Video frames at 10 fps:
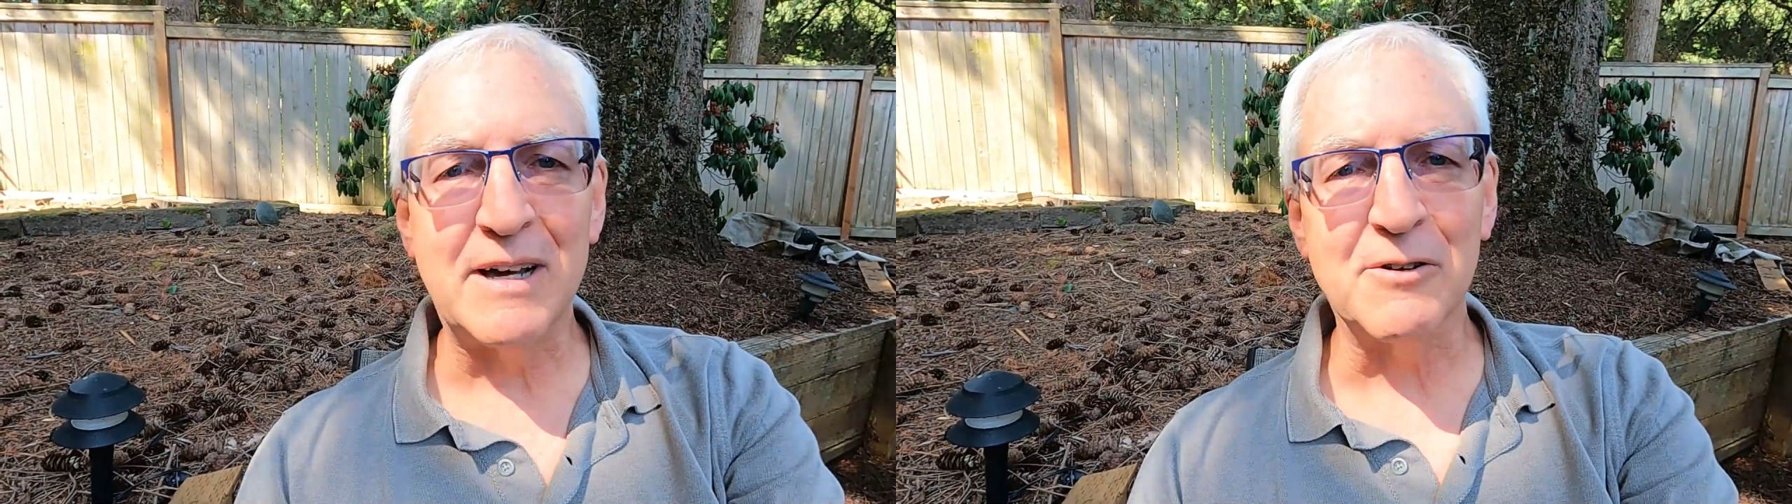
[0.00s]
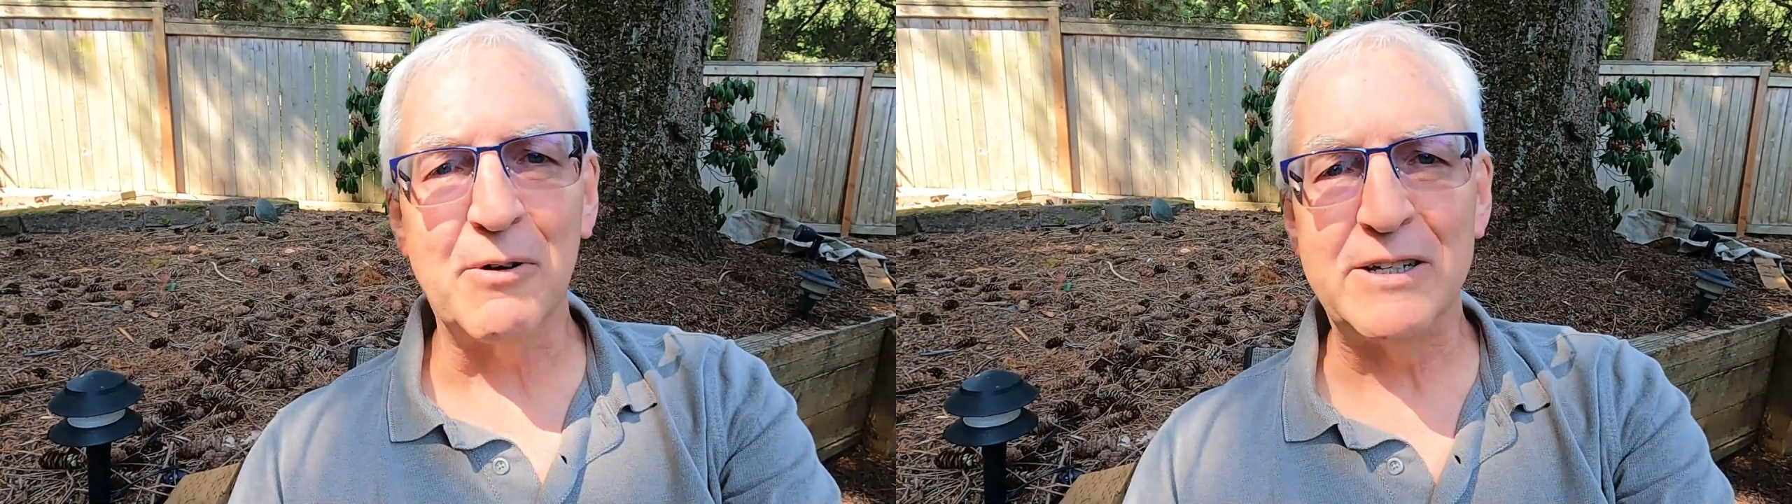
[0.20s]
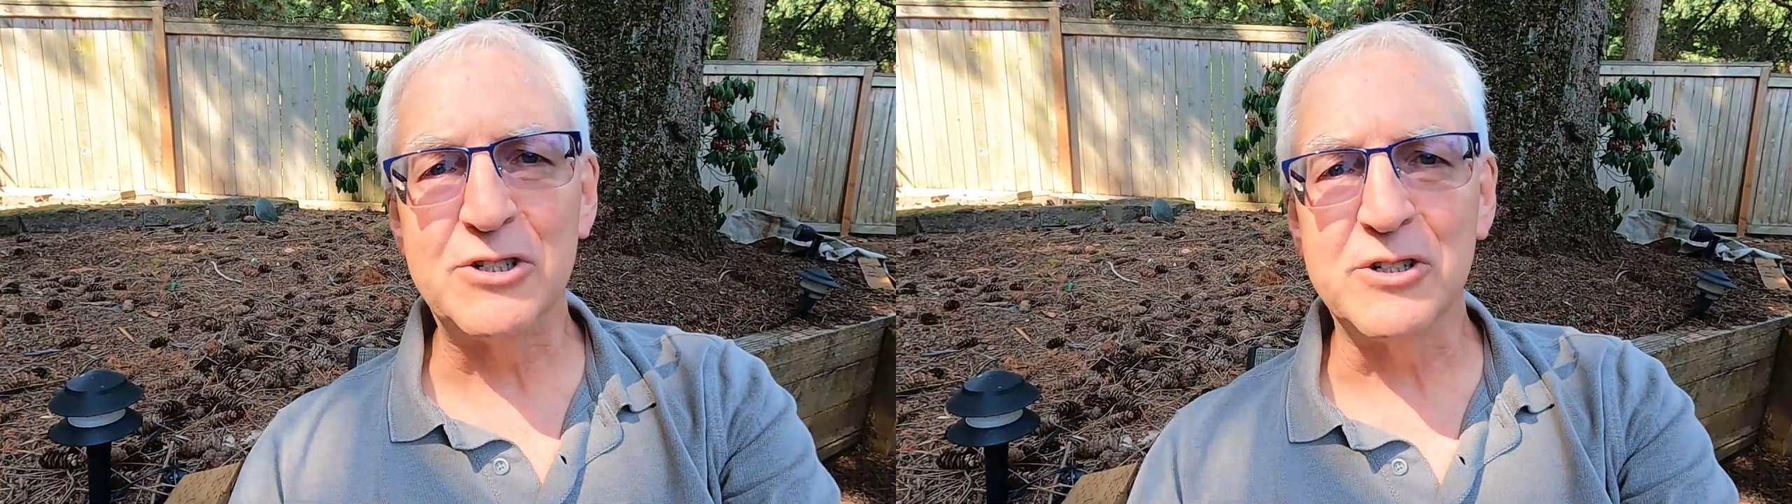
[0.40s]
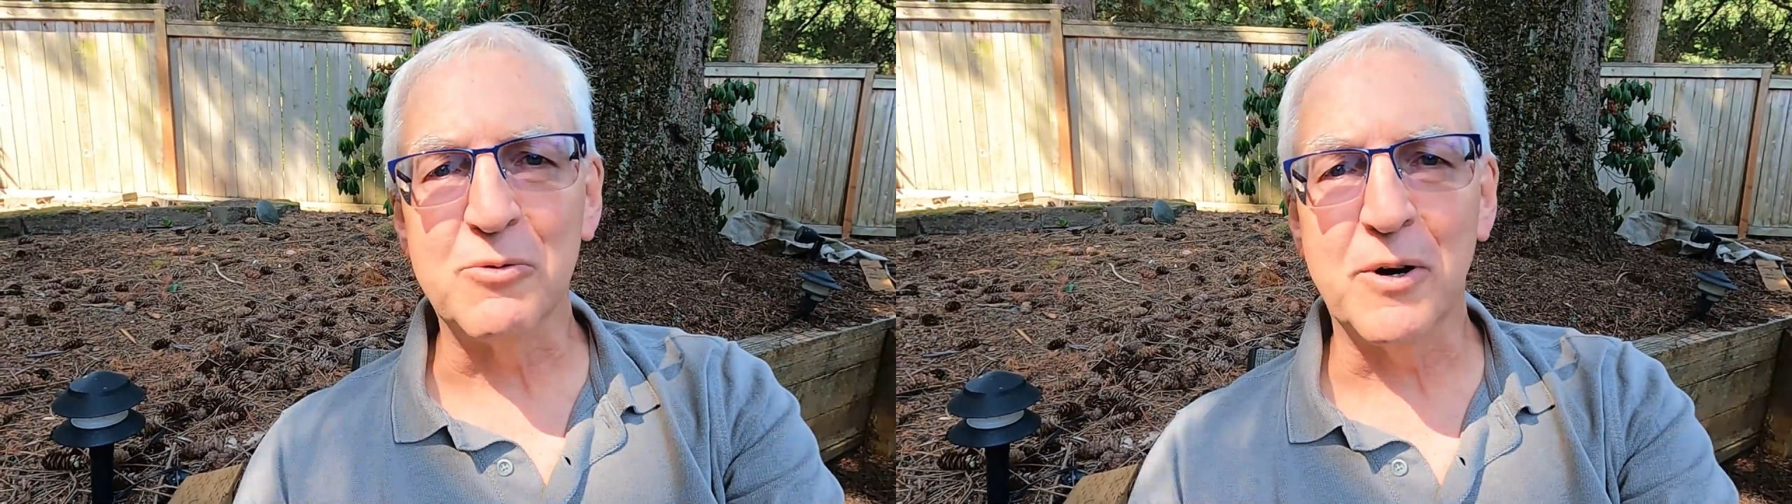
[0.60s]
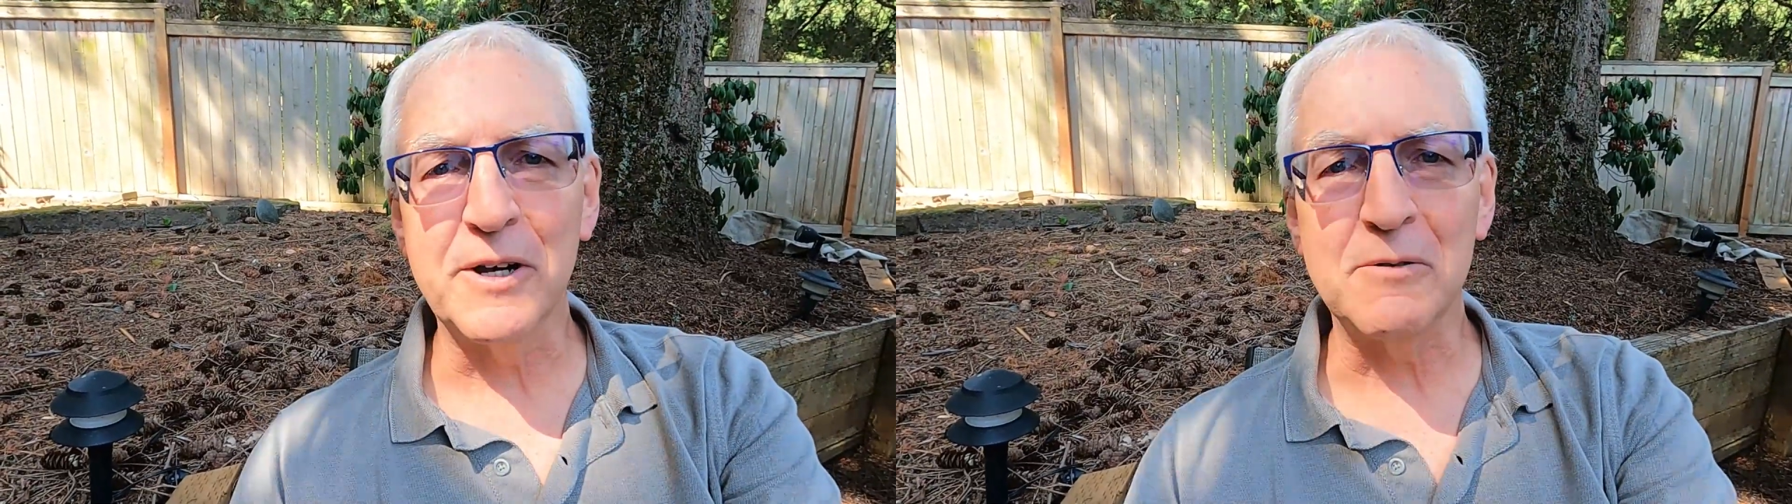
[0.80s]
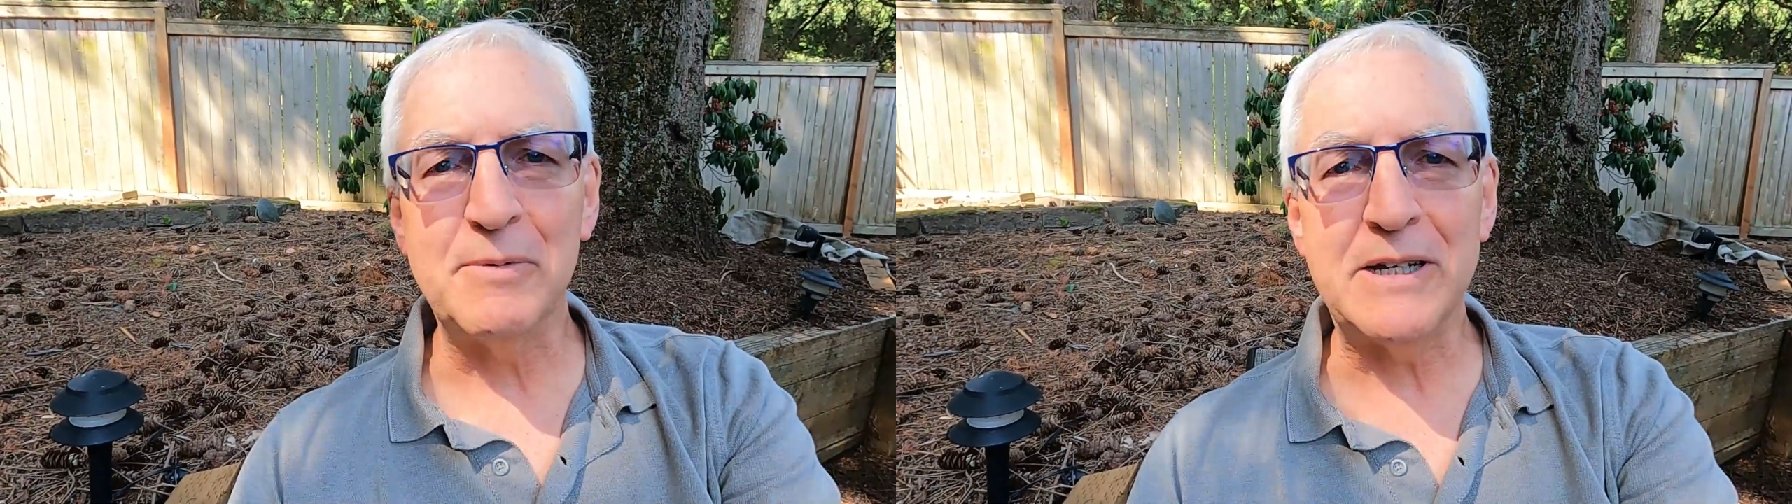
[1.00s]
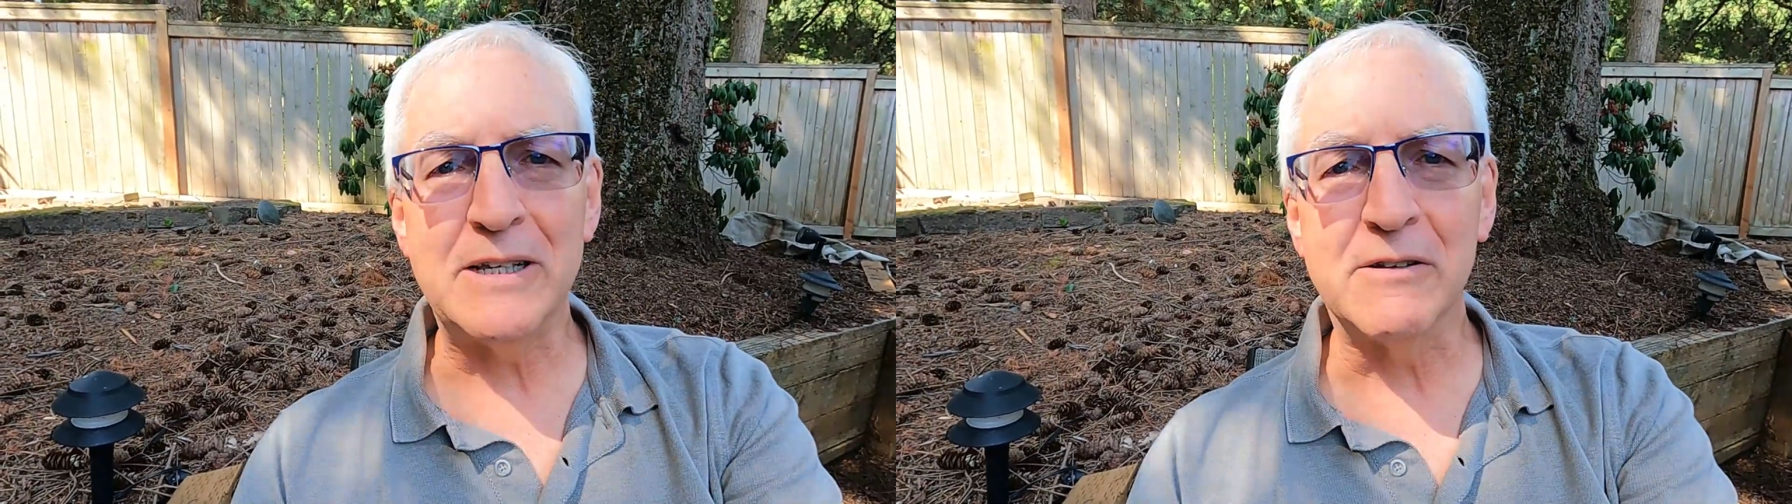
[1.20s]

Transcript: I'm not quite sure what it'll be.